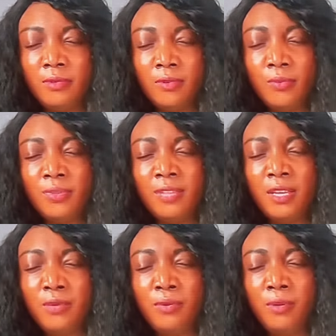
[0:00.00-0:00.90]
We thank
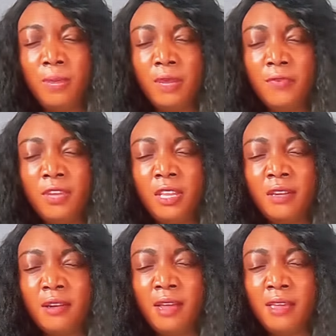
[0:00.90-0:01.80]
you, Lord, my God, for hearing
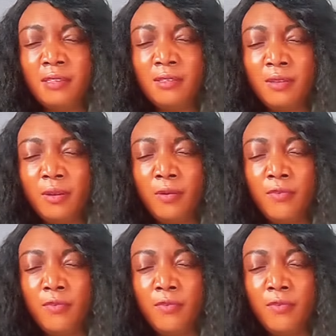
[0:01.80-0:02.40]
the cries of